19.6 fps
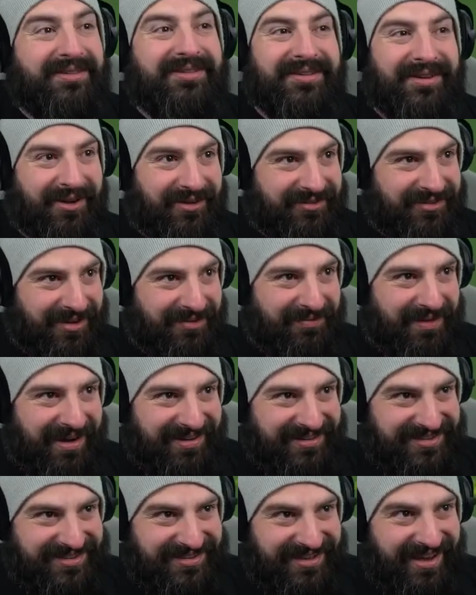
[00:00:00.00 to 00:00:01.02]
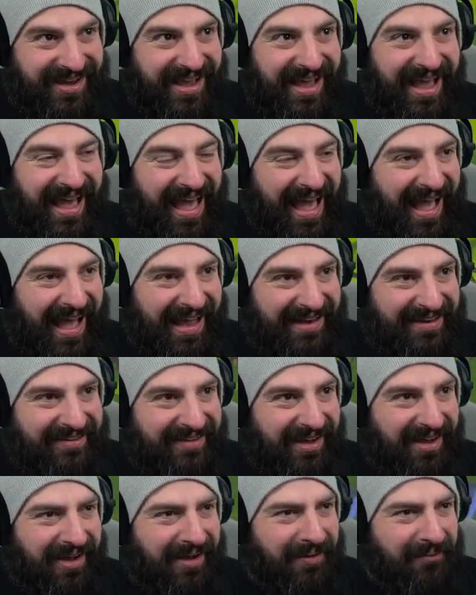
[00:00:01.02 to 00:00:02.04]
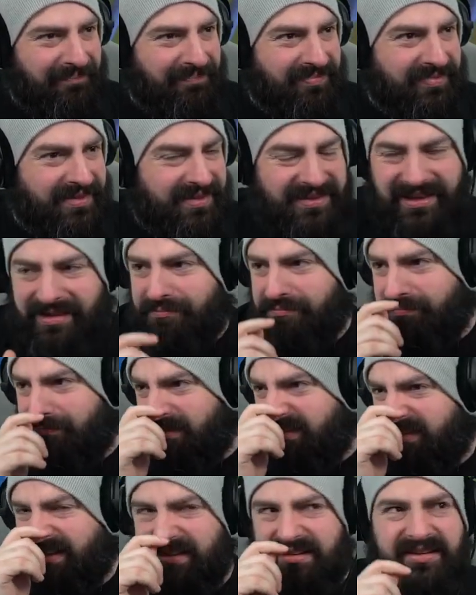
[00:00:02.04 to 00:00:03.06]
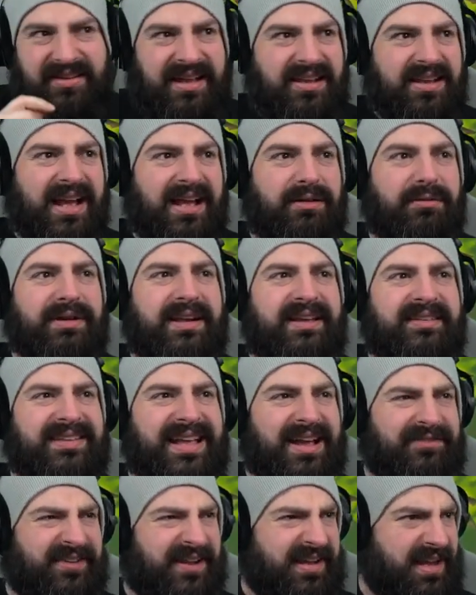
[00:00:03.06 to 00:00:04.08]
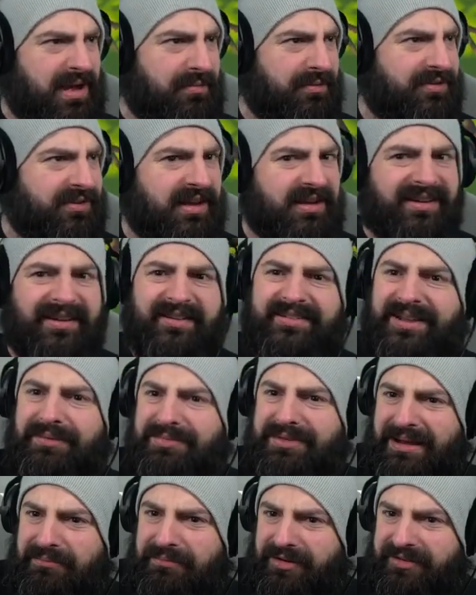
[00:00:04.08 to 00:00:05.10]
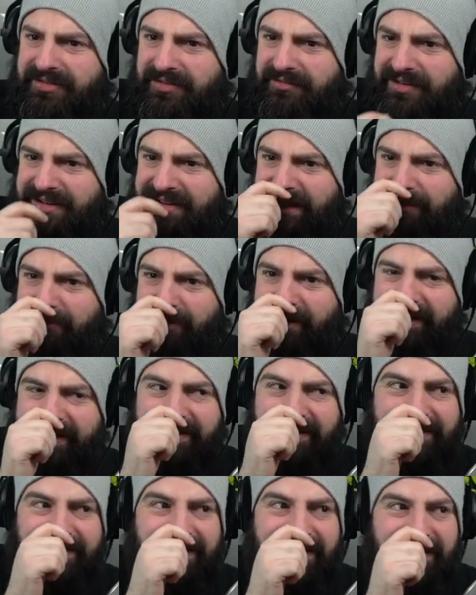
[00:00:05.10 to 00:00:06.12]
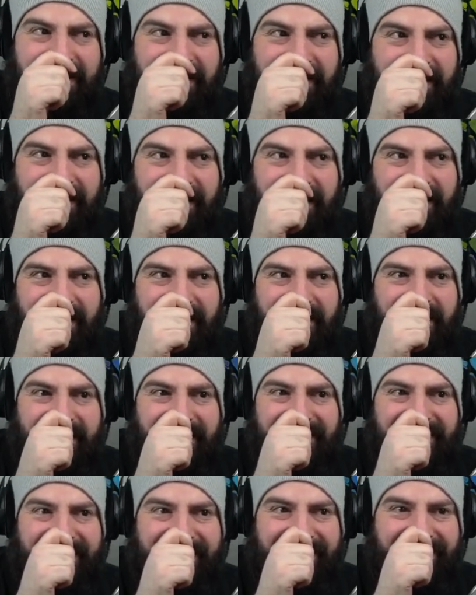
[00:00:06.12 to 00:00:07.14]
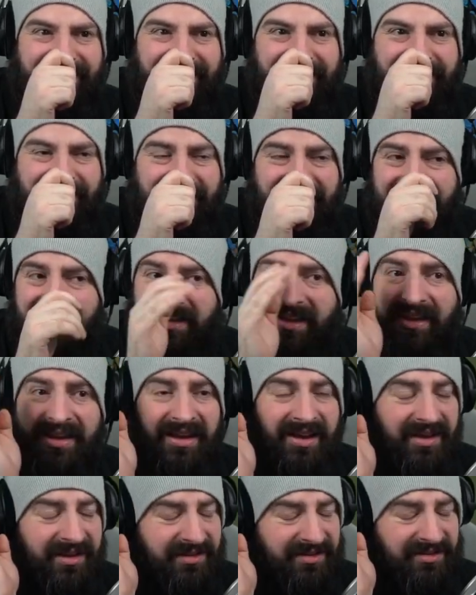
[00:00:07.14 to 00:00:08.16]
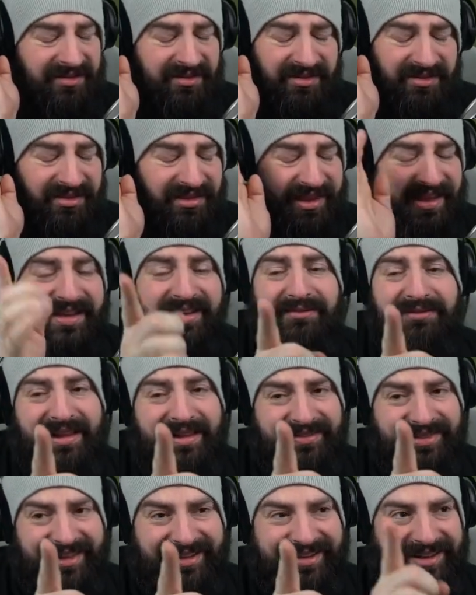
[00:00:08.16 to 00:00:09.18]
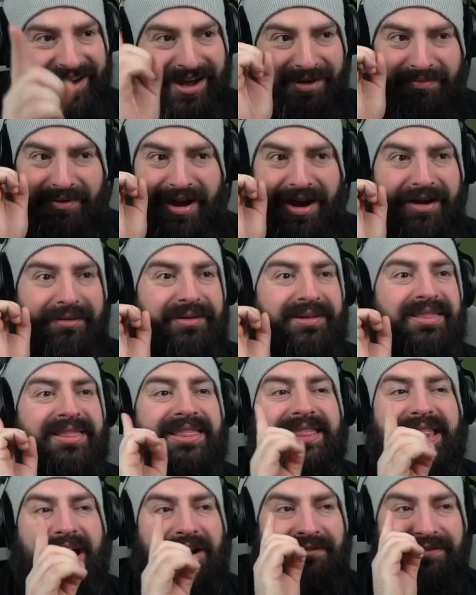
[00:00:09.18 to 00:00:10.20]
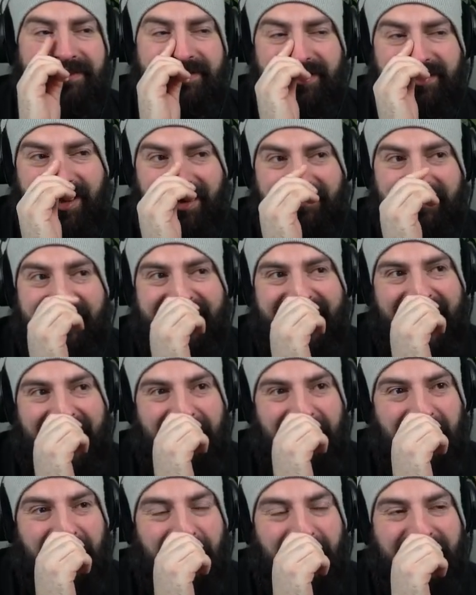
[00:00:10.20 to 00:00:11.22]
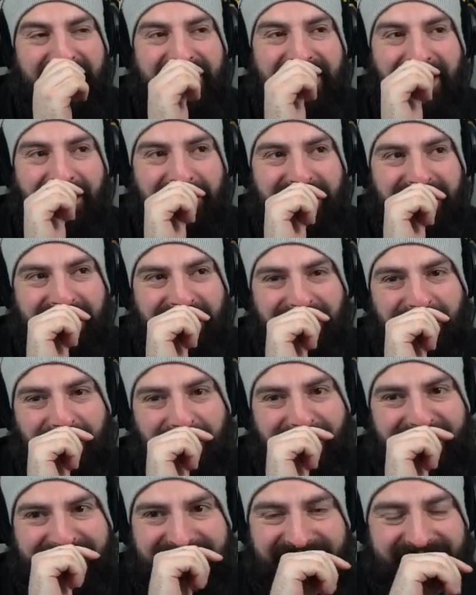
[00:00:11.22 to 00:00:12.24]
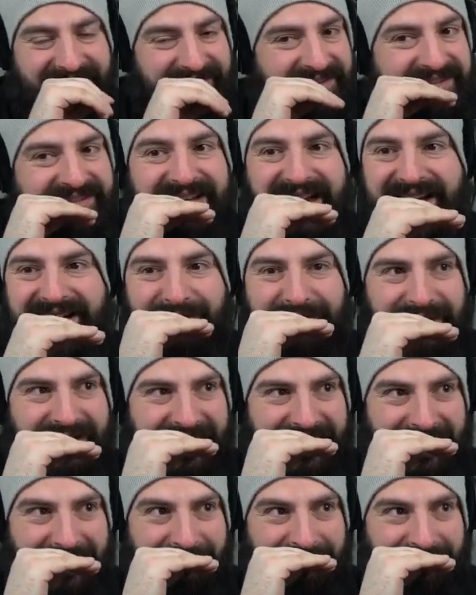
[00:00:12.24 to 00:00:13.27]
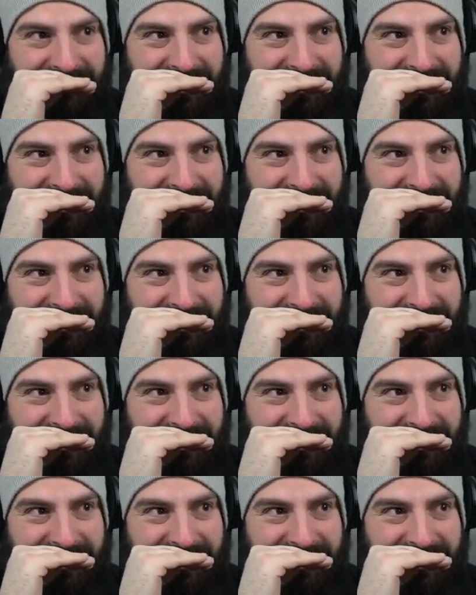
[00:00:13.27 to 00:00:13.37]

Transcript: so, so much. And um, you did you say you had a release date for that game? Was that like September or something like that, right? Because link, let's link up. I would love to cover your game when it comes to the full release. Genuinely,